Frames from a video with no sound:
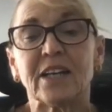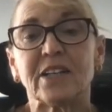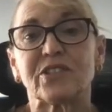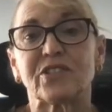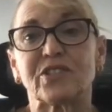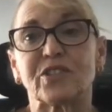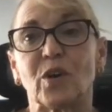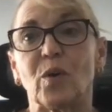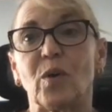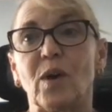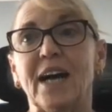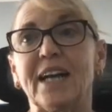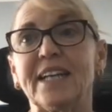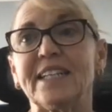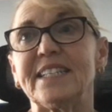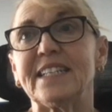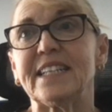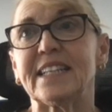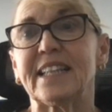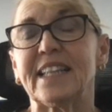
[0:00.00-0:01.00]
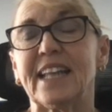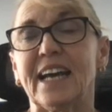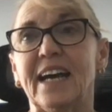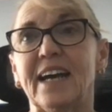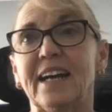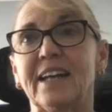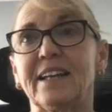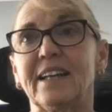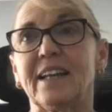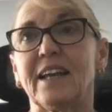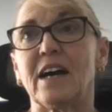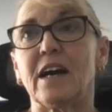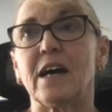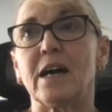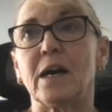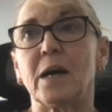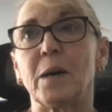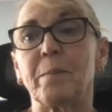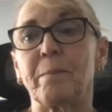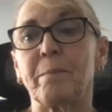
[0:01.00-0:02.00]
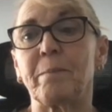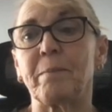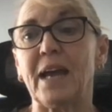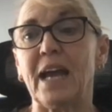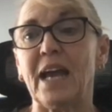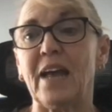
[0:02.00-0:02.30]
So I did that, and